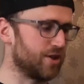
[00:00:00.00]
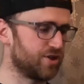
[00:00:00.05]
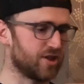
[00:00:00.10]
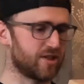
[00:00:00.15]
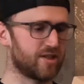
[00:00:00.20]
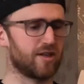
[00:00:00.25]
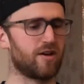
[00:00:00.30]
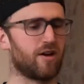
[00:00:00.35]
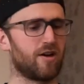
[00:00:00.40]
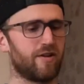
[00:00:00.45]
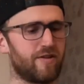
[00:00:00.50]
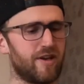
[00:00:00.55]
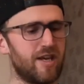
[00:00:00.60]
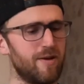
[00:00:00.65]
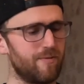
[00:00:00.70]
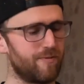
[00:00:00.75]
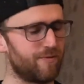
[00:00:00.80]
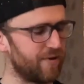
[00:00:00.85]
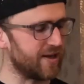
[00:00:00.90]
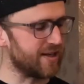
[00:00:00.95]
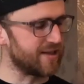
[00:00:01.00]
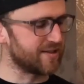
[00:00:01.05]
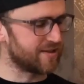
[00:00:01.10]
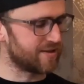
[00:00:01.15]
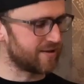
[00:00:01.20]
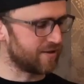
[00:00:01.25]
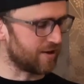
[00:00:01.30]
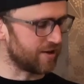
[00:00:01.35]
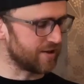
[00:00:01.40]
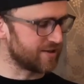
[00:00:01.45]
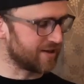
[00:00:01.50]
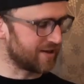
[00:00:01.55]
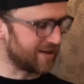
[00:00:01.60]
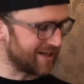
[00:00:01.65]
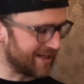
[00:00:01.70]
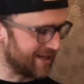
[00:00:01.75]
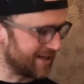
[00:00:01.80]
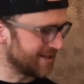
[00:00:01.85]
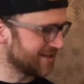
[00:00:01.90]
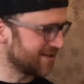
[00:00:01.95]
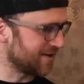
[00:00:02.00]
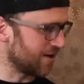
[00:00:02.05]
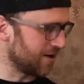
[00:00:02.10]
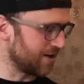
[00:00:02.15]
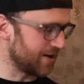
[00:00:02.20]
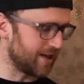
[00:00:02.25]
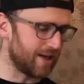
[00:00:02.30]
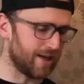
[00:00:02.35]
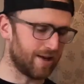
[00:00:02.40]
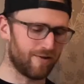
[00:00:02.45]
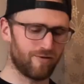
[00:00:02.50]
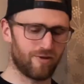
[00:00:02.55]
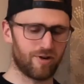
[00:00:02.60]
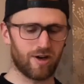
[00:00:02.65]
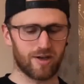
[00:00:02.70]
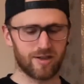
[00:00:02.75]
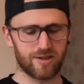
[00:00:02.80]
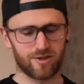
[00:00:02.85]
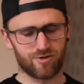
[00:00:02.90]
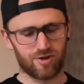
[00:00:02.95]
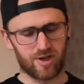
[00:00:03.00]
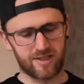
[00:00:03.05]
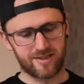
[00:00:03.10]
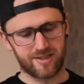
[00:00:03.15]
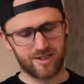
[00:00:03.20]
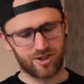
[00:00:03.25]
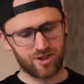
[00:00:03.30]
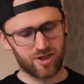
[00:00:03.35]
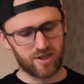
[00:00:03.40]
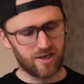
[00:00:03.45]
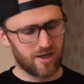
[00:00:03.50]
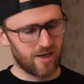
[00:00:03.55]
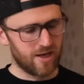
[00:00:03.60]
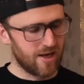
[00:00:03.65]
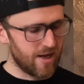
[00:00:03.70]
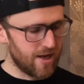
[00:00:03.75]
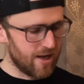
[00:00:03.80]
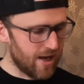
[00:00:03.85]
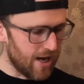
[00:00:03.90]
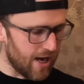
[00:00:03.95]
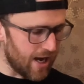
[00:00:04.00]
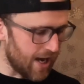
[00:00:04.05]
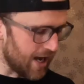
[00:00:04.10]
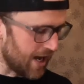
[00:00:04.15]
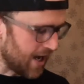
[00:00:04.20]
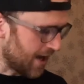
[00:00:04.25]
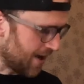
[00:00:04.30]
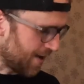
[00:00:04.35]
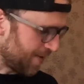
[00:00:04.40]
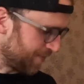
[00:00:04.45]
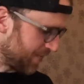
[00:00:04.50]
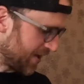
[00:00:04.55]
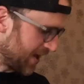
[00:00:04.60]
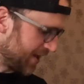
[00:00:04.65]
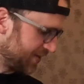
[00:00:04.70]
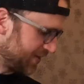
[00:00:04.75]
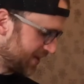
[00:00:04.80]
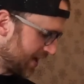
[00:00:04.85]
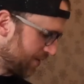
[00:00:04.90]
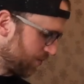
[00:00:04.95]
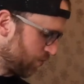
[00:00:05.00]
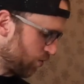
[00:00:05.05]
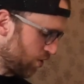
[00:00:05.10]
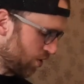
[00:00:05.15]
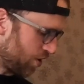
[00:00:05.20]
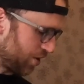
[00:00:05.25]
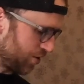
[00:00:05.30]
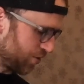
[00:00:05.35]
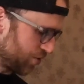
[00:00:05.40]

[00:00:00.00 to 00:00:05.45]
just to kind of keep things nice and clean and tidy in regards to transition. And then what I